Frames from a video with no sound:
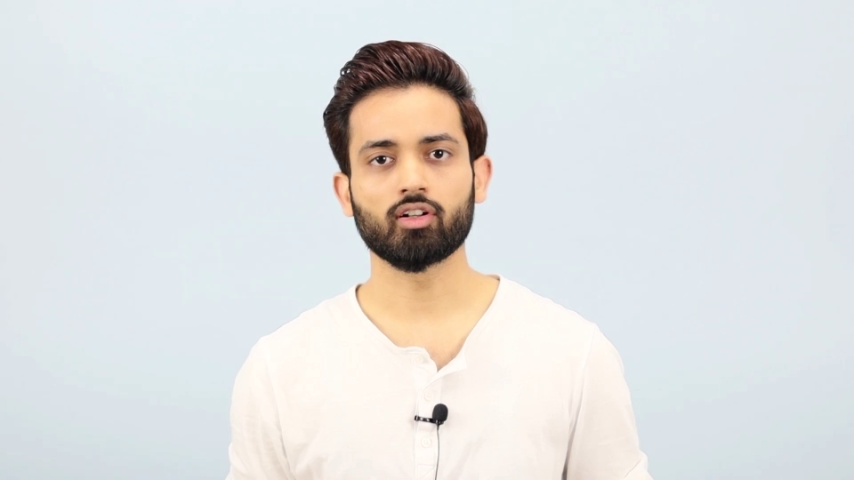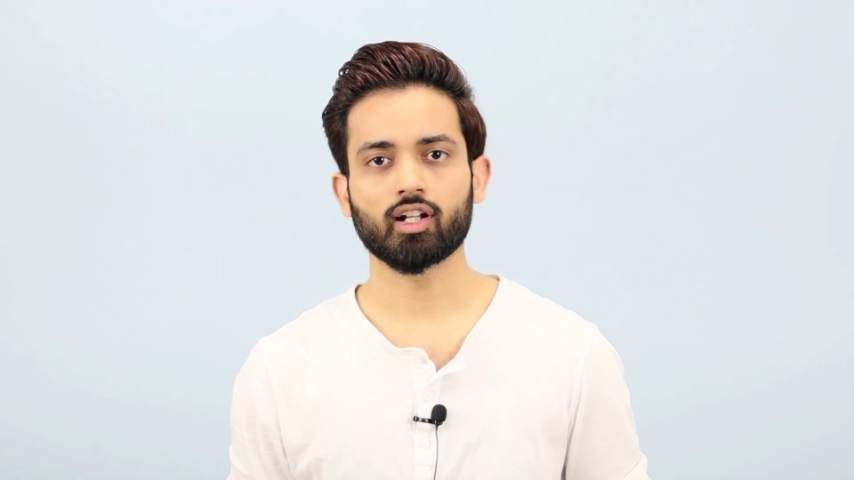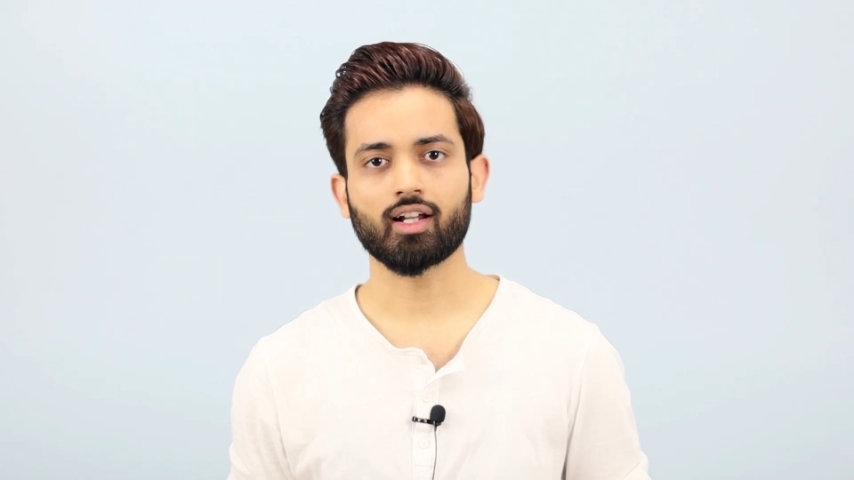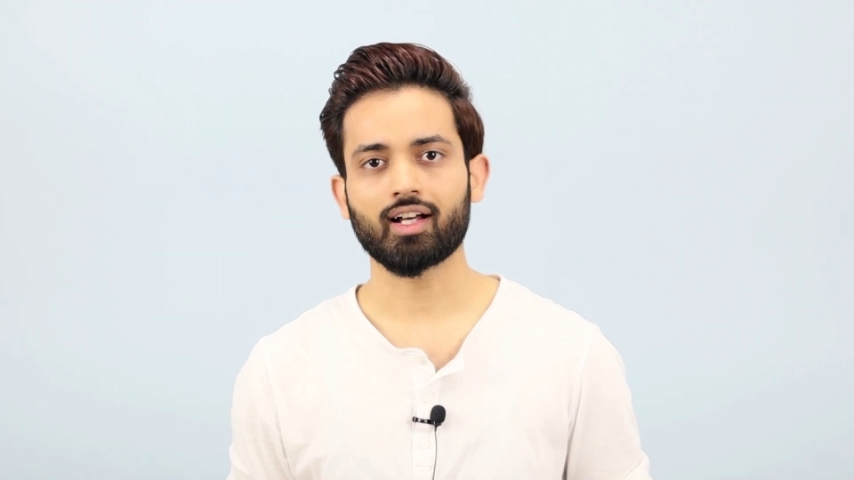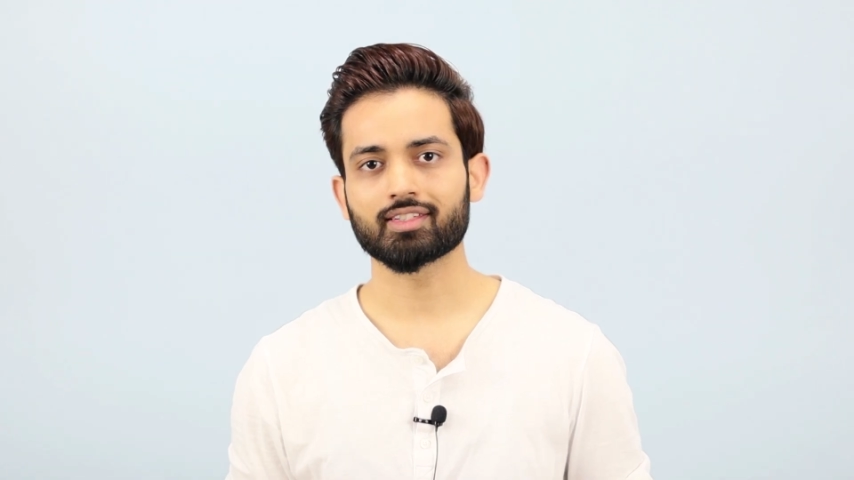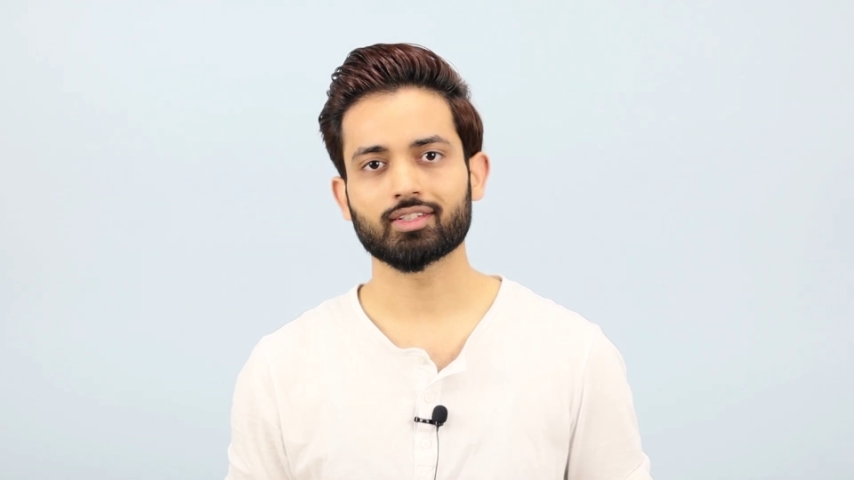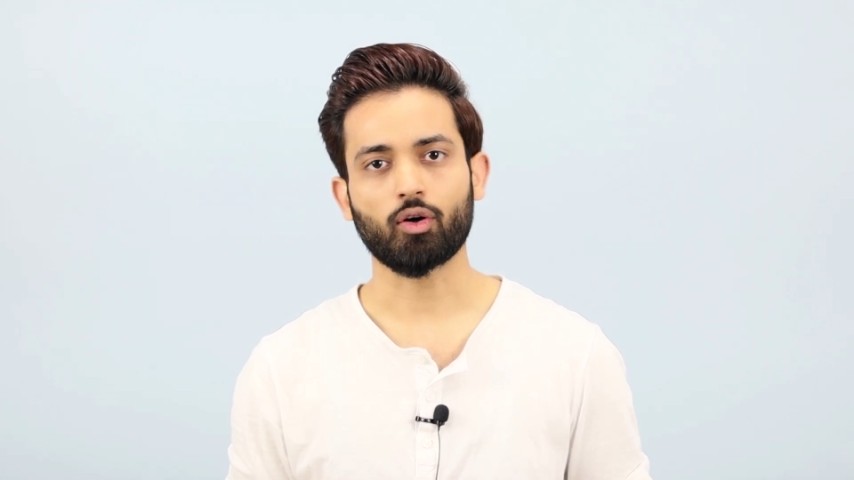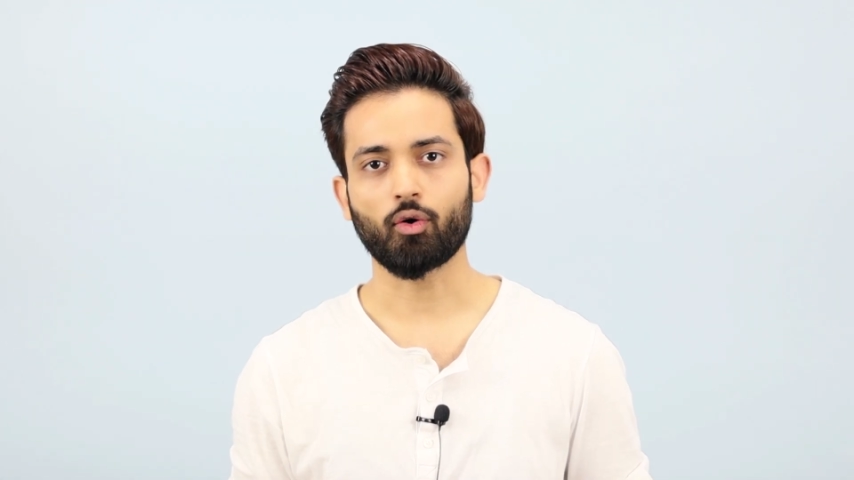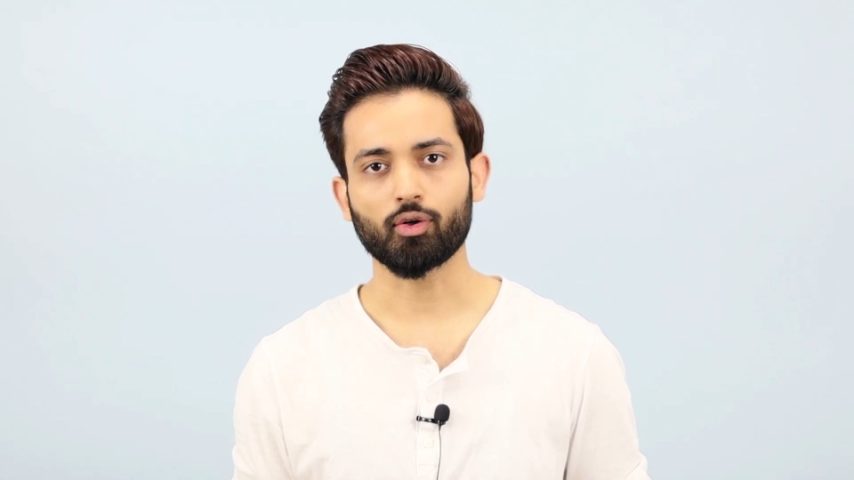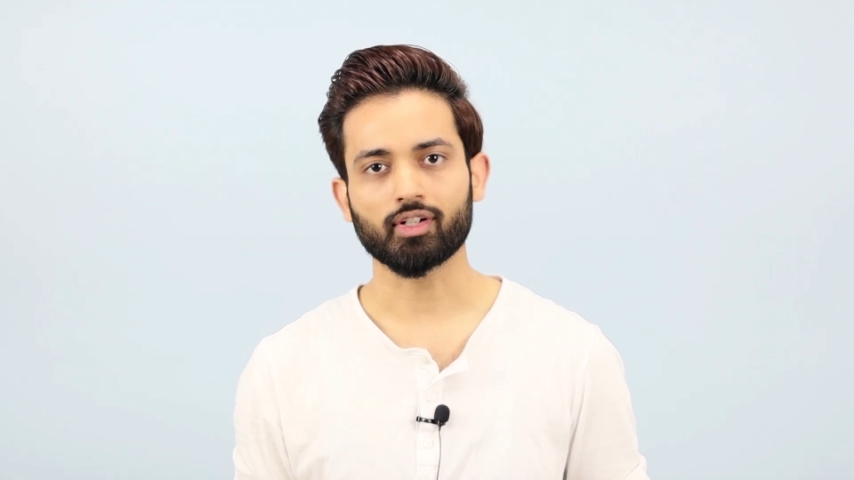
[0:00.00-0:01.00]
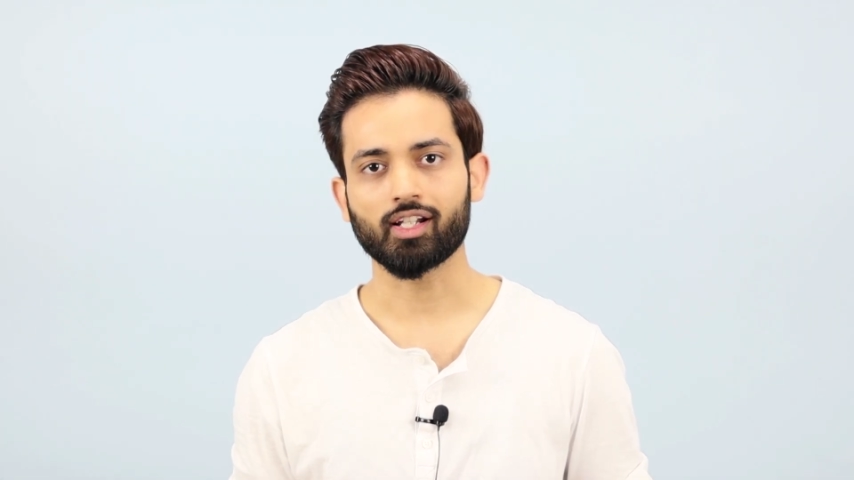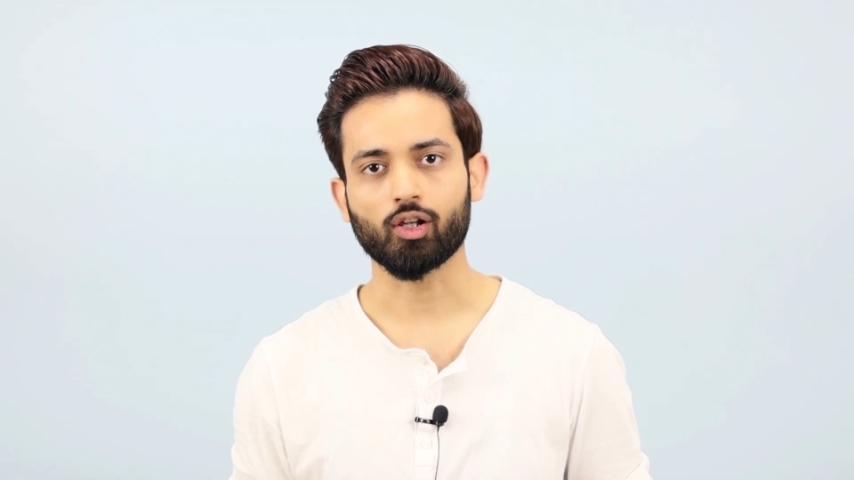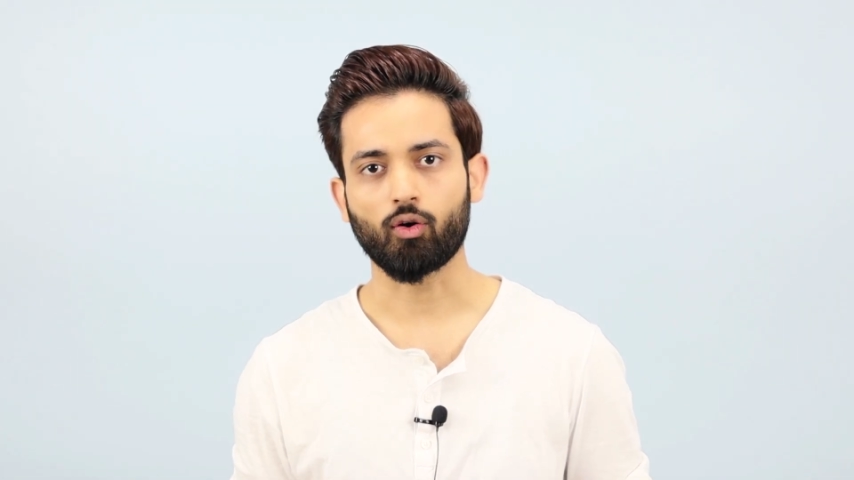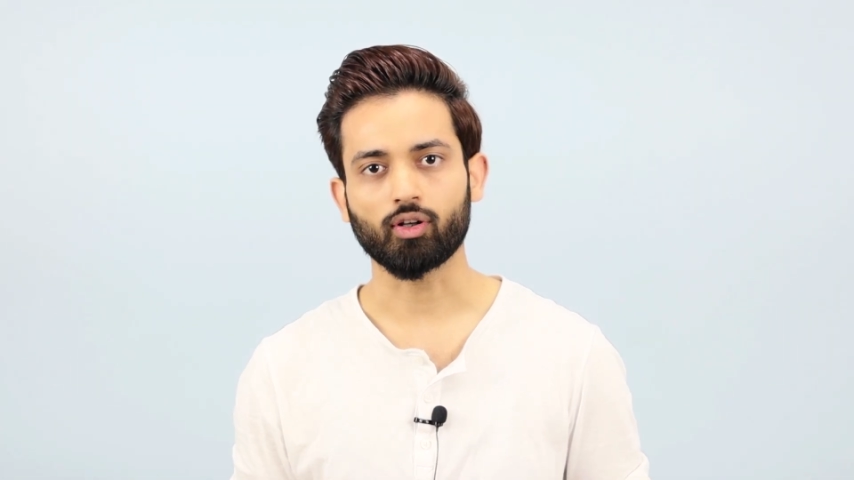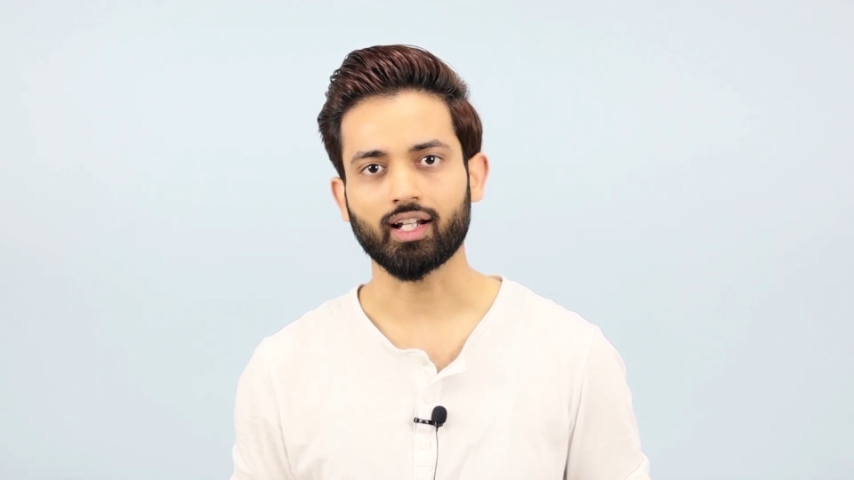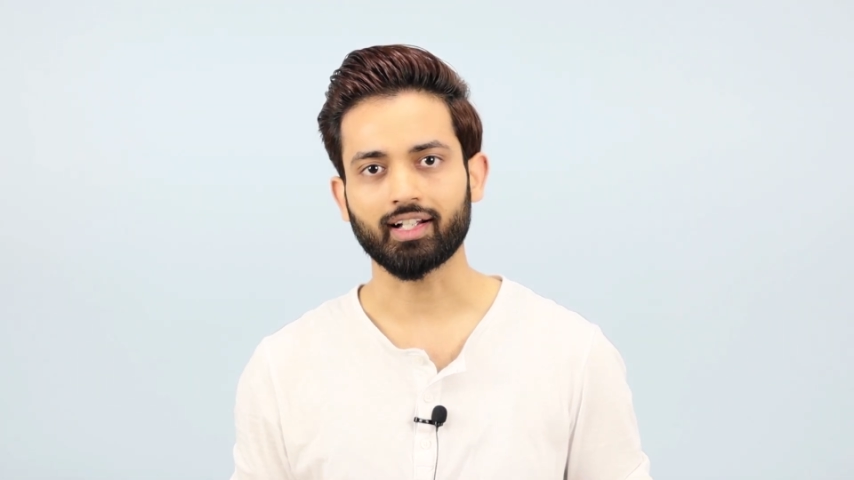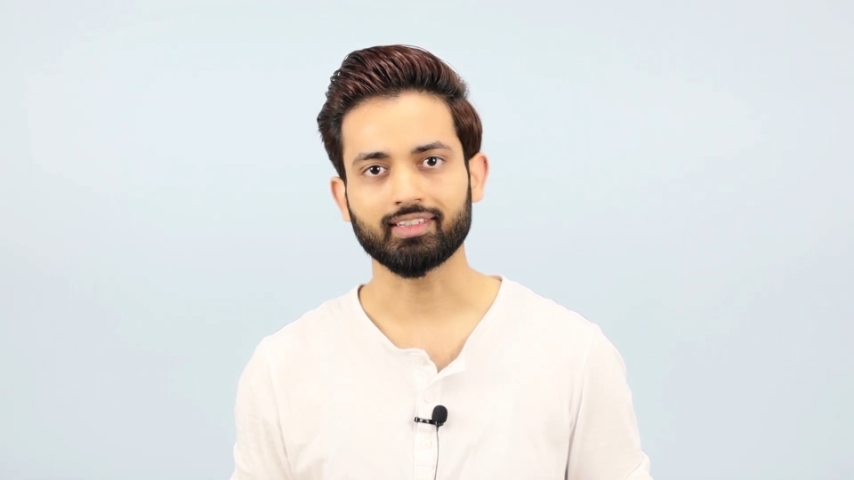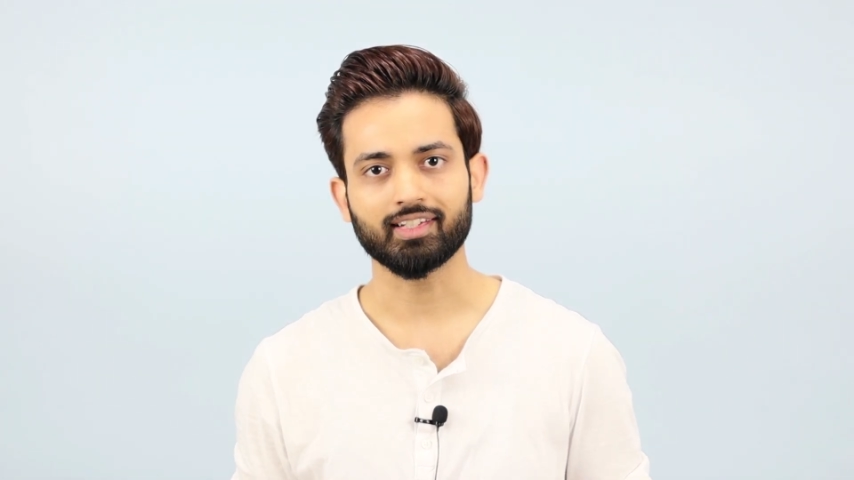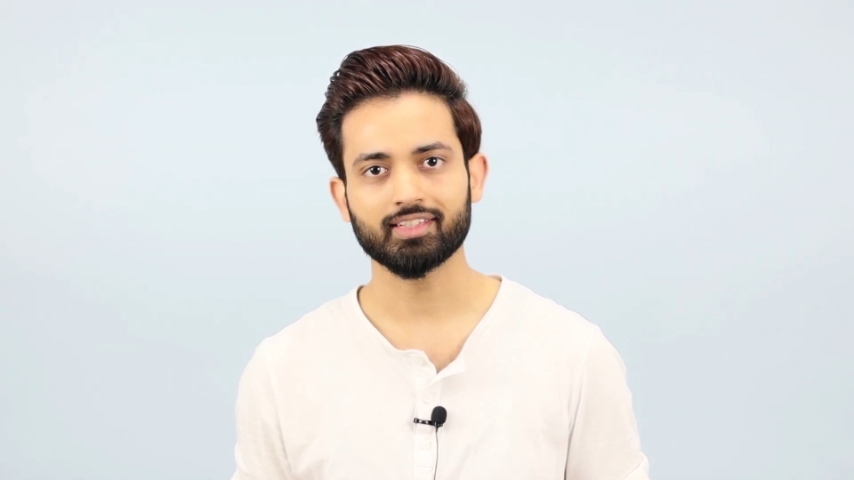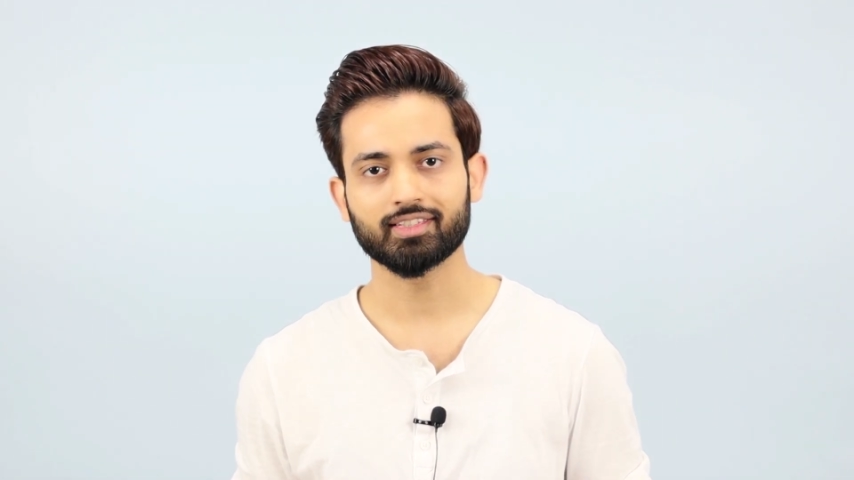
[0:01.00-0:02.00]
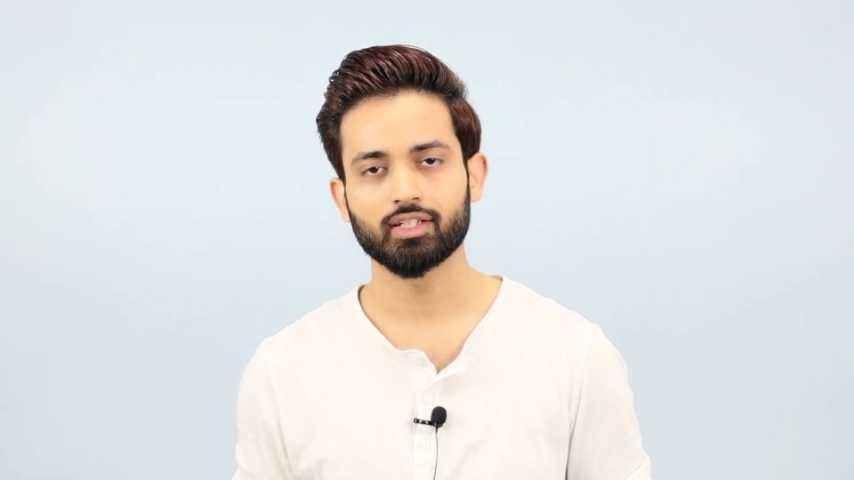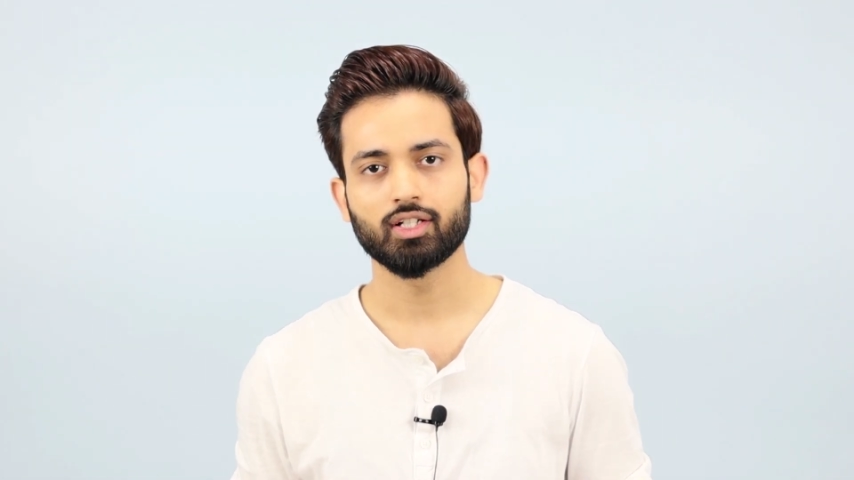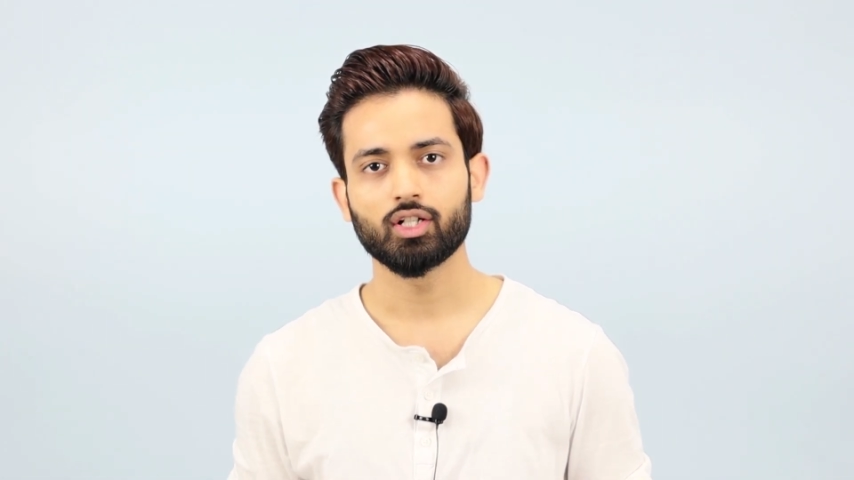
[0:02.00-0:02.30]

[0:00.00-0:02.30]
gonna last all day long like this.